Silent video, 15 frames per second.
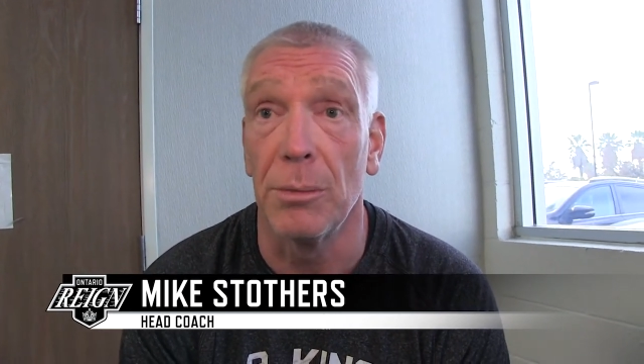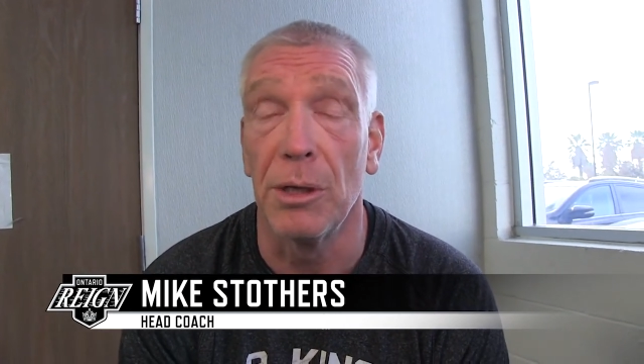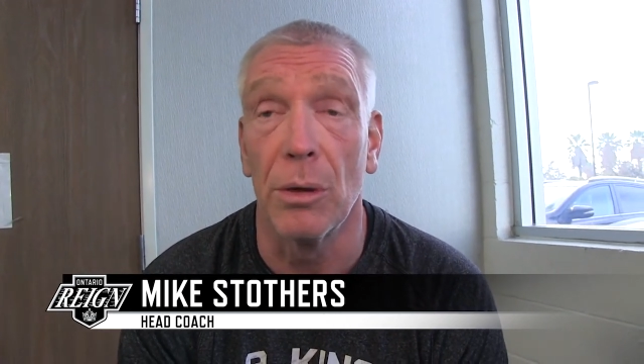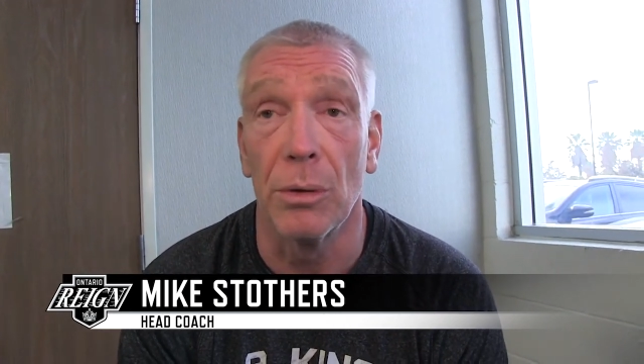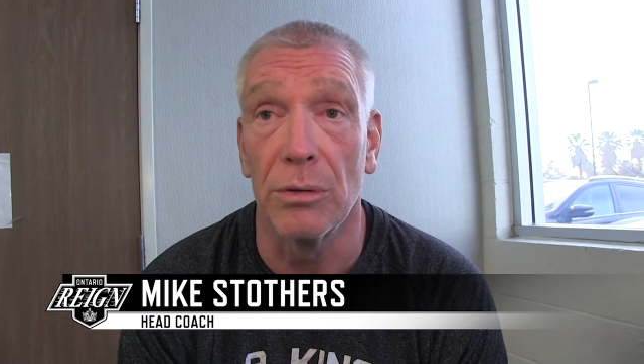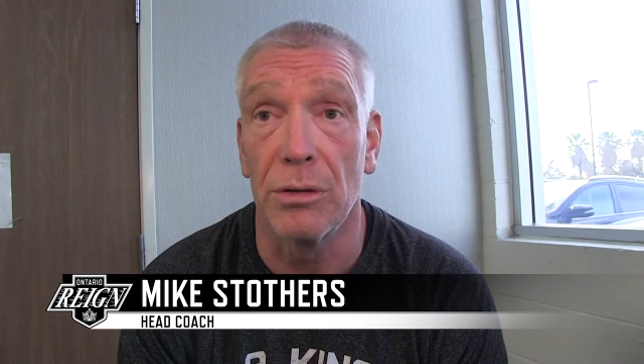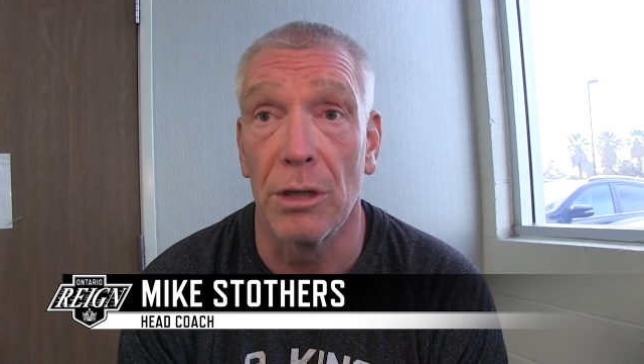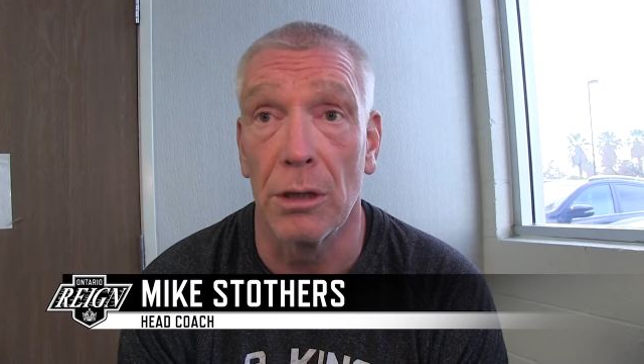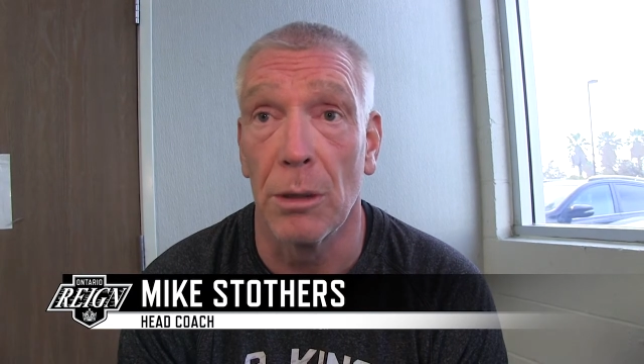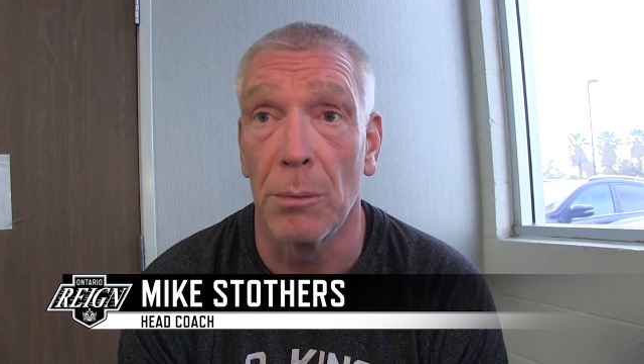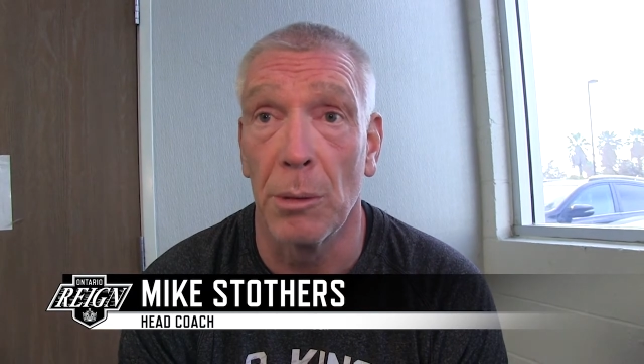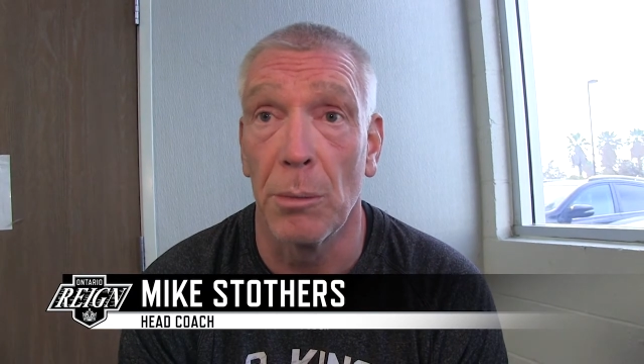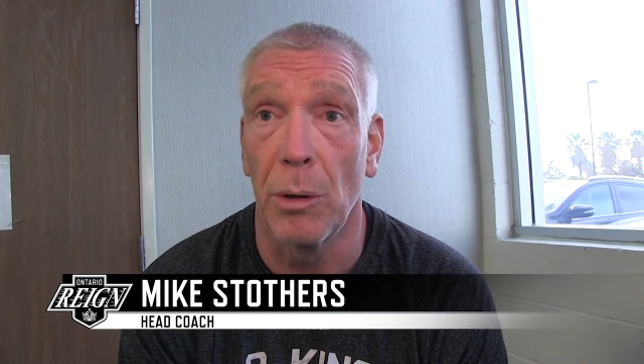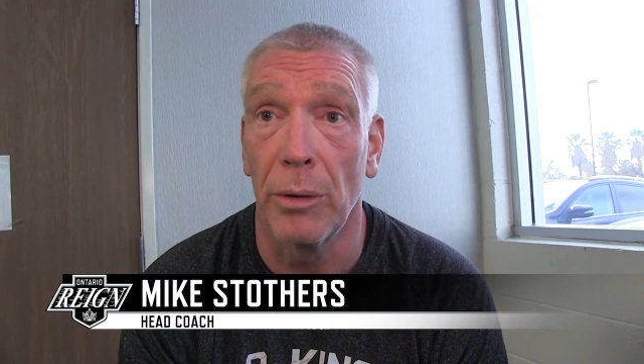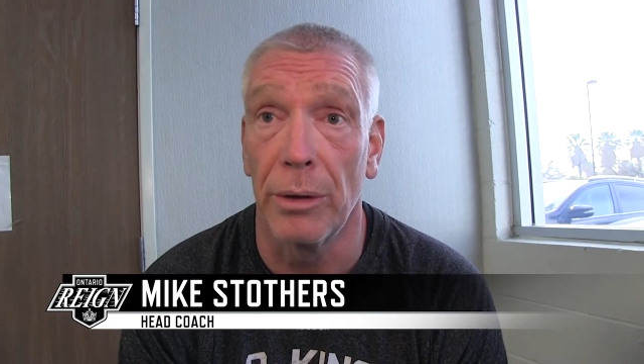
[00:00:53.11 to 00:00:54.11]
to be hosting the
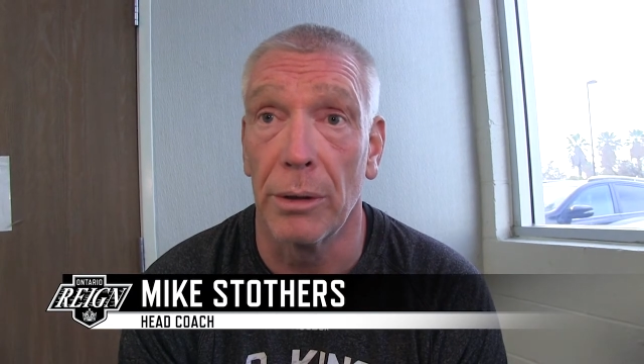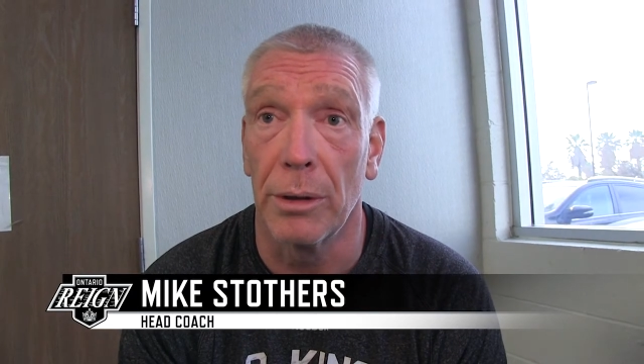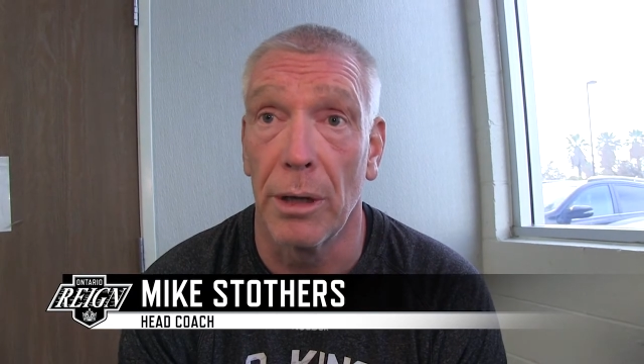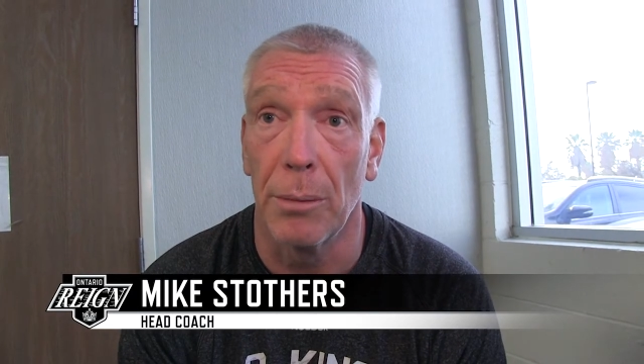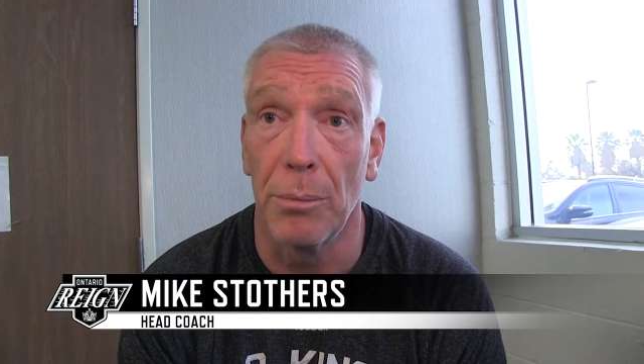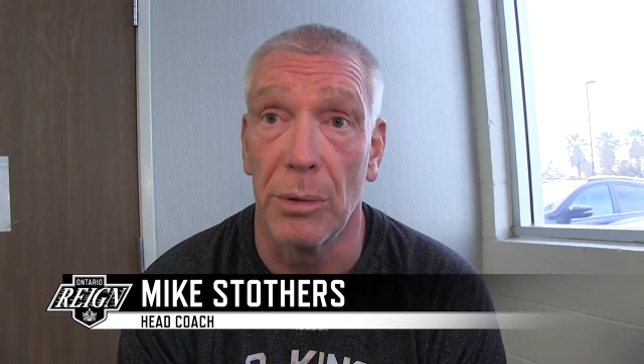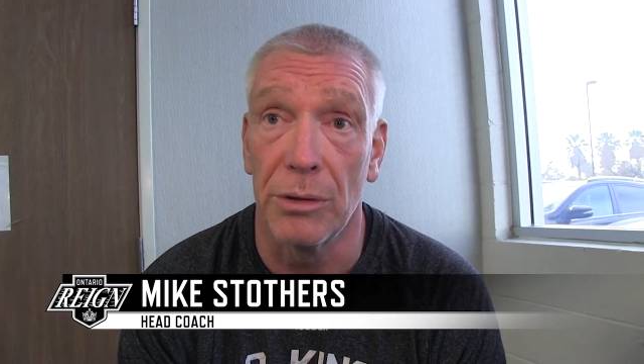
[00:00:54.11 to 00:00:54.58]
Memorial Cup,